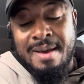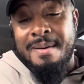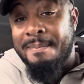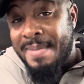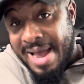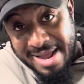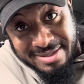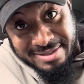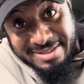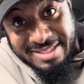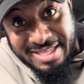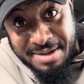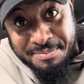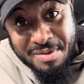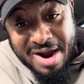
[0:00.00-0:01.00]
Man
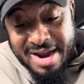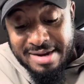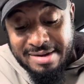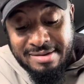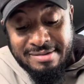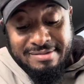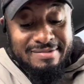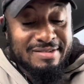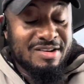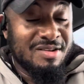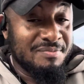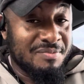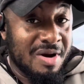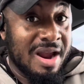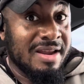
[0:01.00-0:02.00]
City, Brighton.
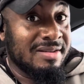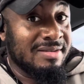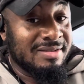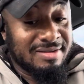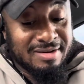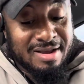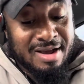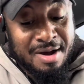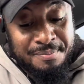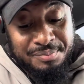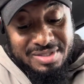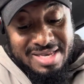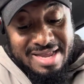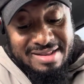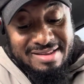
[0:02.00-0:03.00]
Could Brighton
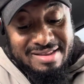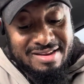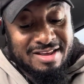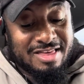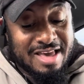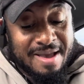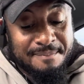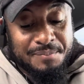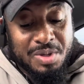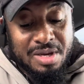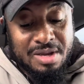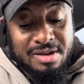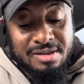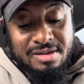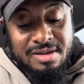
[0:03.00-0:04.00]
upset the
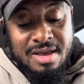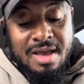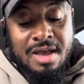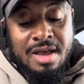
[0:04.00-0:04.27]
champions?